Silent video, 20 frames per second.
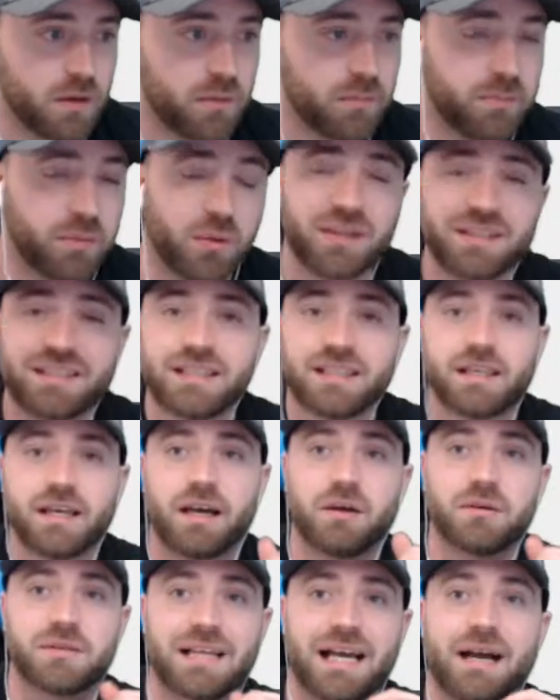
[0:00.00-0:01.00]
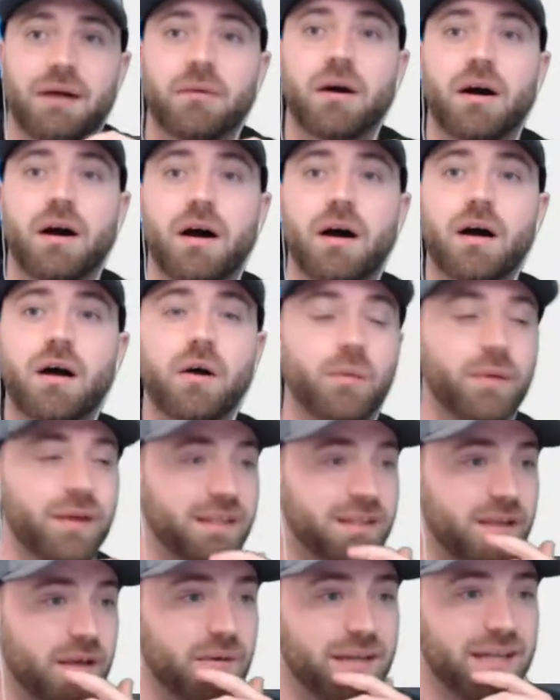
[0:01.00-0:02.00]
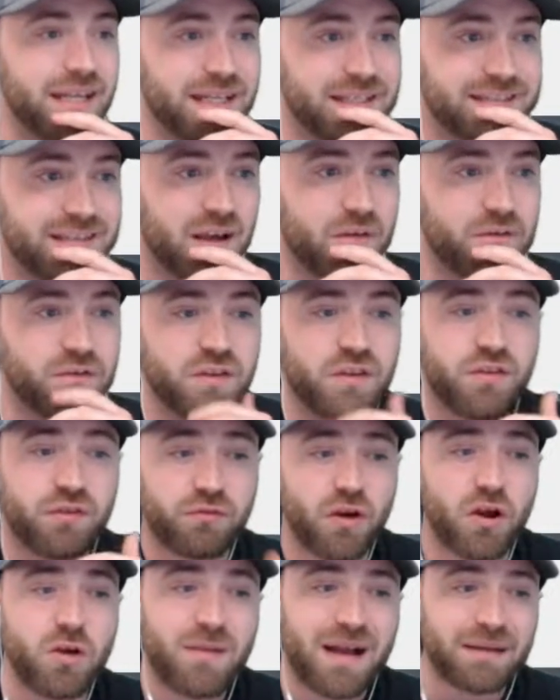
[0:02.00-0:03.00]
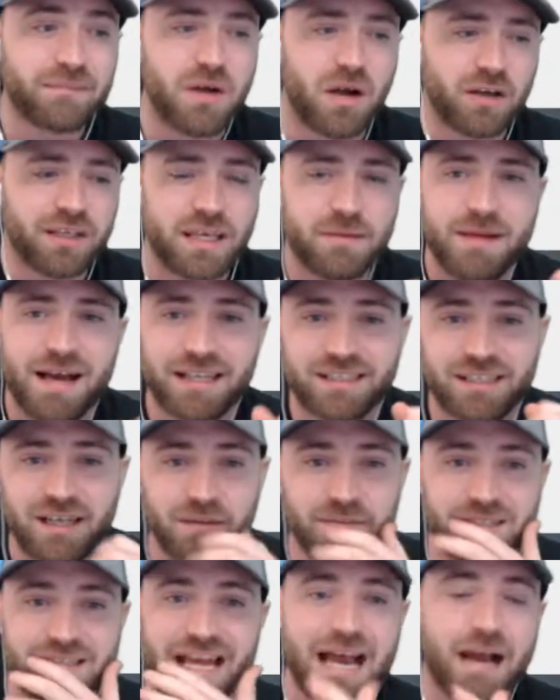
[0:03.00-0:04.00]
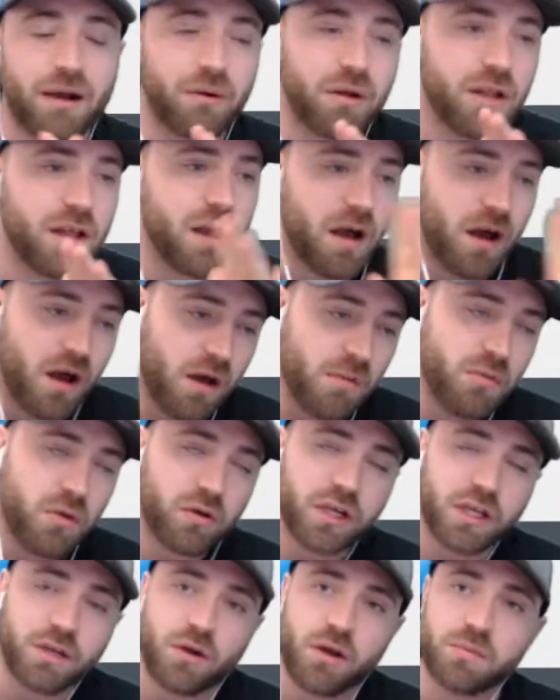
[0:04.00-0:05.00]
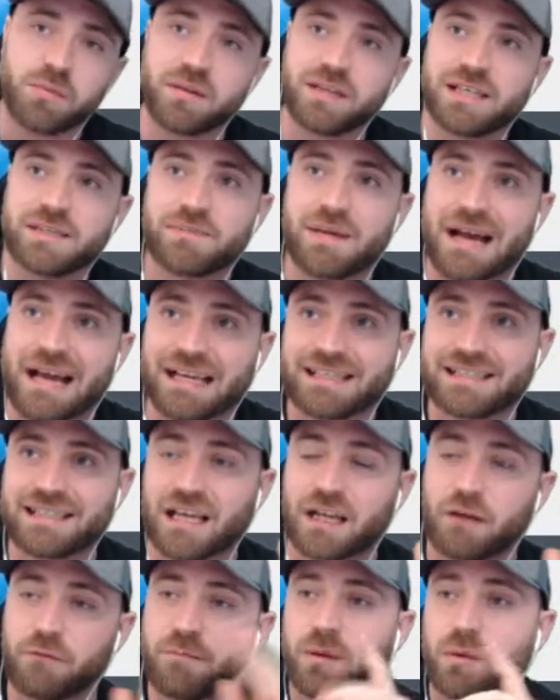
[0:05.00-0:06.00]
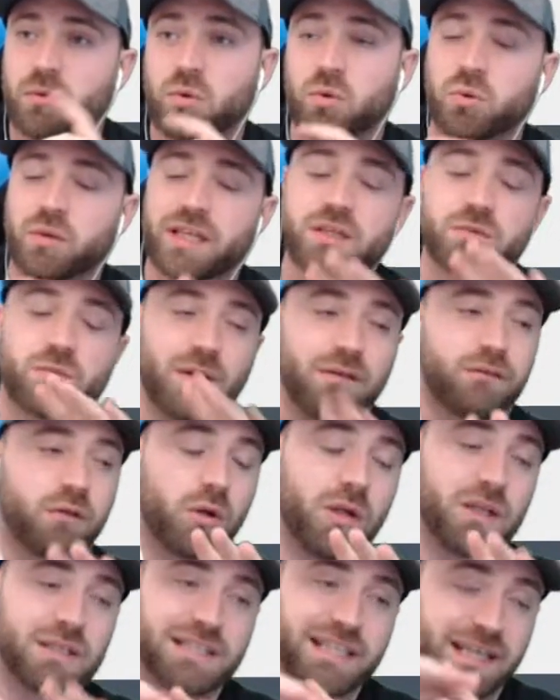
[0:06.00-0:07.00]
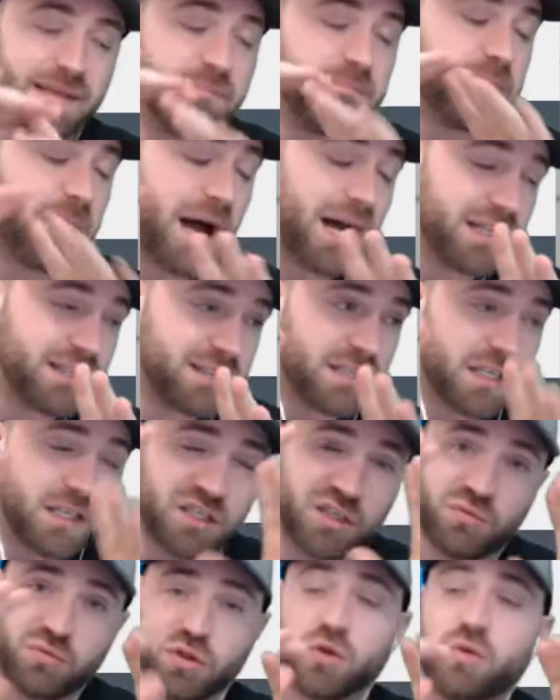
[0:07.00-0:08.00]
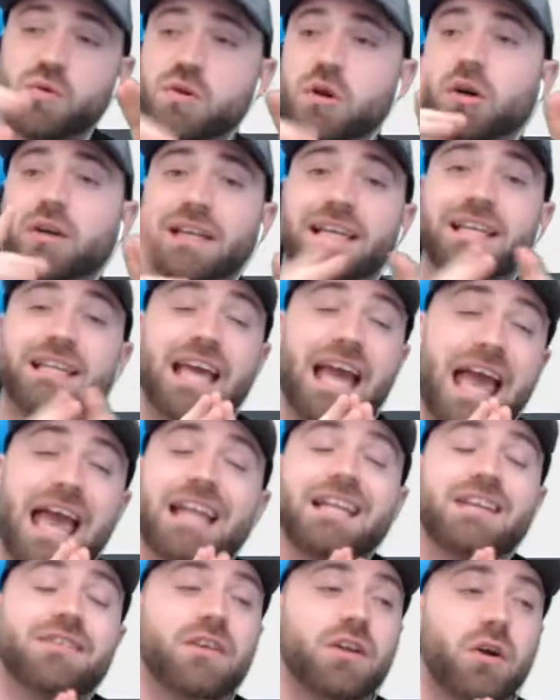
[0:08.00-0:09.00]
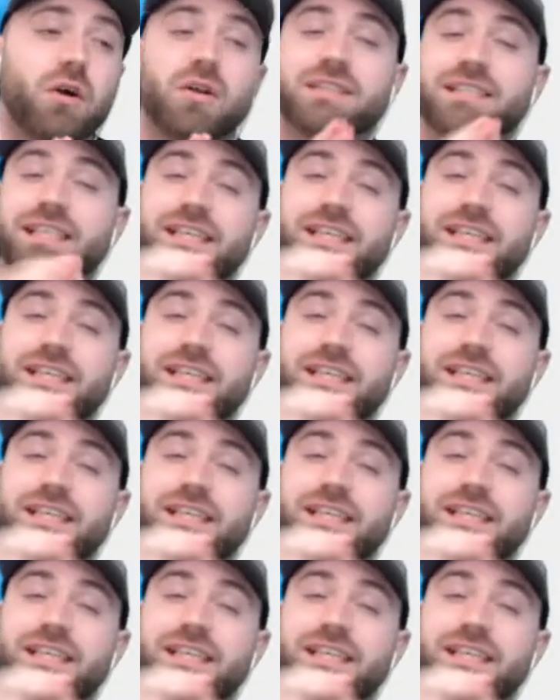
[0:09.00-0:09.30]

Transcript: Boys and girls, how are we doing? It is time for the Throwback Marquee matchups. Now, I'm not going to open these packs, and I've built all these with loyalty, but you do not need any of the loyalty